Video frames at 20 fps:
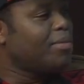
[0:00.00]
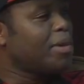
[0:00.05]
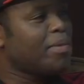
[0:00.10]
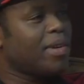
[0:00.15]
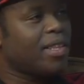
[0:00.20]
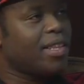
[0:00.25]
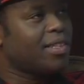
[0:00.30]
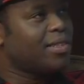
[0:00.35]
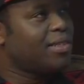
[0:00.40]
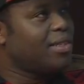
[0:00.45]
My
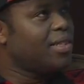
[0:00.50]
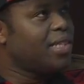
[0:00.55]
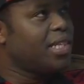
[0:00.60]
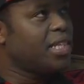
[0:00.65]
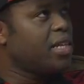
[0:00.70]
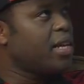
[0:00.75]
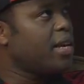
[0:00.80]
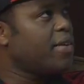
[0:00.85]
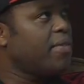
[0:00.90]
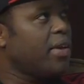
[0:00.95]
mother
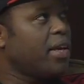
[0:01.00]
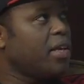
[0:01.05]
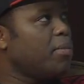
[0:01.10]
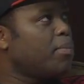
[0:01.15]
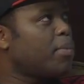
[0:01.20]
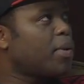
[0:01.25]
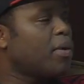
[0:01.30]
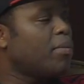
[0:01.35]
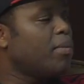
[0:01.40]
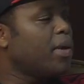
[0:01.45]
didn't have any
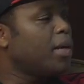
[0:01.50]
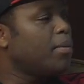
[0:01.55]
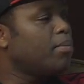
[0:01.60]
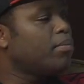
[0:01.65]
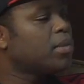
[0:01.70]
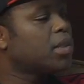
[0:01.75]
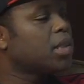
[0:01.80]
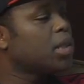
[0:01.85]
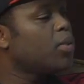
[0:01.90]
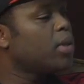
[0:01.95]

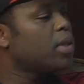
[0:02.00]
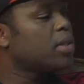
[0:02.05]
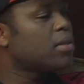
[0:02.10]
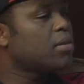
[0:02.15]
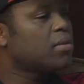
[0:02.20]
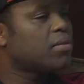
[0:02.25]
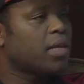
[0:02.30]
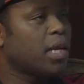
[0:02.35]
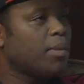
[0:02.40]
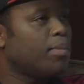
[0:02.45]
problem. She
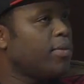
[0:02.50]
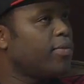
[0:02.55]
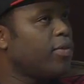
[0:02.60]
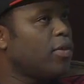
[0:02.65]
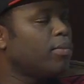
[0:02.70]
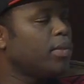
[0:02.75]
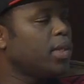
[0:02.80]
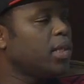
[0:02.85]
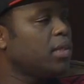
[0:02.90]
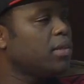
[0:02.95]
was happy
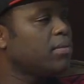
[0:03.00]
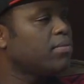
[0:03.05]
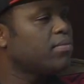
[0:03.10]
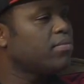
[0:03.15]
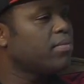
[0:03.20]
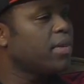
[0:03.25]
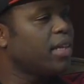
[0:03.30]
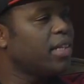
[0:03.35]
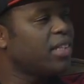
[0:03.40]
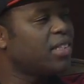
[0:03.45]
for me,
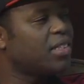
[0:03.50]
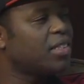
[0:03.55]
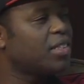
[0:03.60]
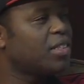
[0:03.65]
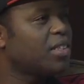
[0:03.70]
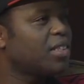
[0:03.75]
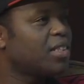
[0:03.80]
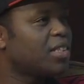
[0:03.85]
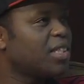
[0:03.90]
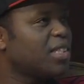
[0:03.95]
and
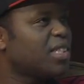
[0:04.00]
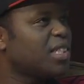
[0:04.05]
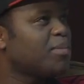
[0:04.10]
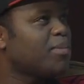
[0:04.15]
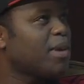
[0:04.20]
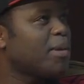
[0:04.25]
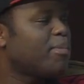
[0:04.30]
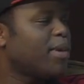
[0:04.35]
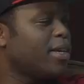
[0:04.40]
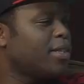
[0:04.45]
she's
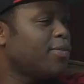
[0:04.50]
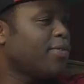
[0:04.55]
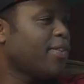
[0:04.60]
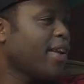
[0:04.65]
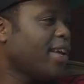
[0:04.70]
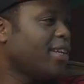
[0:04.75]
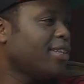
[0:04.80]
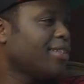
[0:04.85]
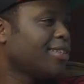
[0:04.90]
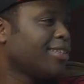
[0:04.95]
my best
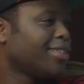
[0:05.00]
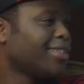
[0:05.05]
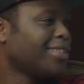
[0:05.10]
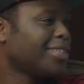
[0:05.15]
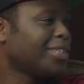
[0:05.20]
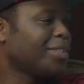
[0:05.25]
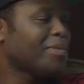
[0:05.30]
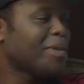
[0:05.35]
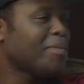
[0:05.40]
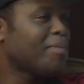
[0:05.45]
friend.
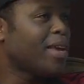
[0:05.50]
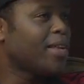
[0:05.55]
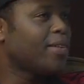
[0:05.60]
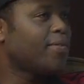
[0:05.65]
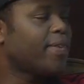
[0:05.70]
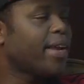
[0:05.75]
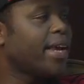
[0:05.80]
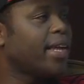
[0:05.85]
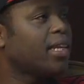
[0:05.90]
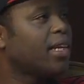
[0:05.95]
She's my
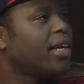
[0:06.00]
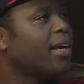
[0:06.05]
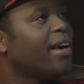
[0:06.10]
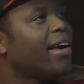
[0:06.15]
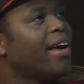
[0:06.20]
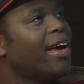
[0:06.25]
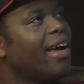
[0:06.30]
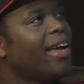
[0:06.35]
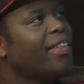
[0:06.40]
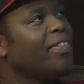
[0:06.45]
best friend.
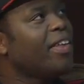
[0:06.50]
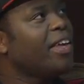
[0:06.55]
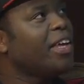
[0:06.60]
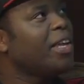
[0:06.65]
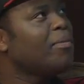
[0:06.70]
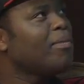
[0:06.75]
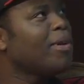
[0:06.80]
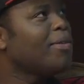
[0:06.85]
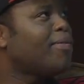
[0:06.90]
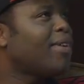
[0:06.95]
And
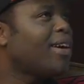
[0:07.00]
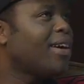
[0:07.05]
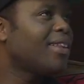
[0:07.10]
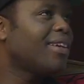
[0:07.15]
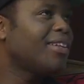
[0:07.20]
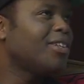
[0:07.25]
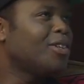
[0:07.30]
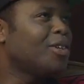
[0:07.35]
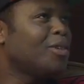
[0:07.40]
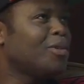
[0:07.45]
then my
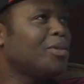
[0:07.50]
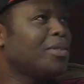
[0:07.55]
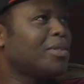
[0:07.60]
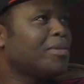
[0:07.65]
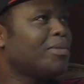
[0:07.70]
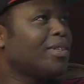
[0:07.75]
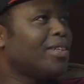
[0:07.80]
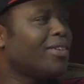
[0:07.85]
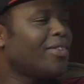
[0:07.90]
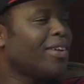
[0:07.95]
father knows
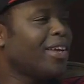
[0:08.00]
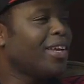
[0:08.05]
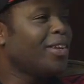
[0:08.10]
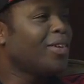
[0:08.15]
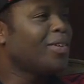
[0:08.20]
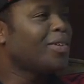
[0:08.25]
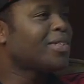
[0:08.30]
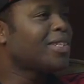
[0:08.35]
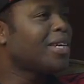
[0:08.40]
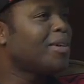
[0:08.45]
them on the
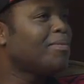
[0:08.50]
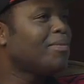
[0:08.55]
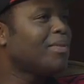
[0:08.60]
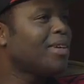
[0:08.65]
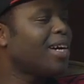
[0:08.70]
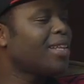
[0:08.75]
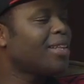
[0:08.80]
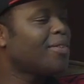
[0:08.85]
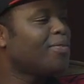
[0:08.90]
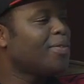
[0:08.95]
radio. Some
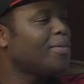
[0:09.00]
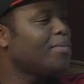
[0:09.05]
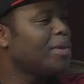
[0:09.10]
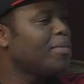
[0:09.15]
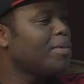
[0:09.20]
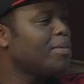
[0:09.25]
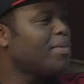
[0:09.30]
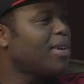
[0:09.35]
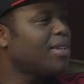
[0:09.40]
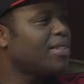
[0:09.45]
other family
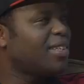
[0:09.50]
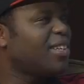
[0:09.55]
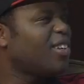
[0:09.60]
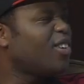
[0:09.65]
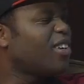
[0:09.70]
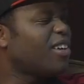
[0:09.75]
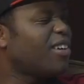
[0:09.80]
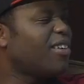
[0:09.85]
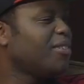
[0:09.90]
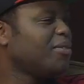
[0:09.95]
members, they
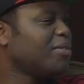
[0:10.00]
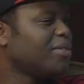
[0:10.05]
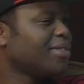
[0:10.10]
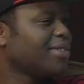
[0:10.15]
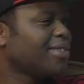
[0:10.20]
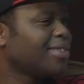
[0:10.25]
don't know.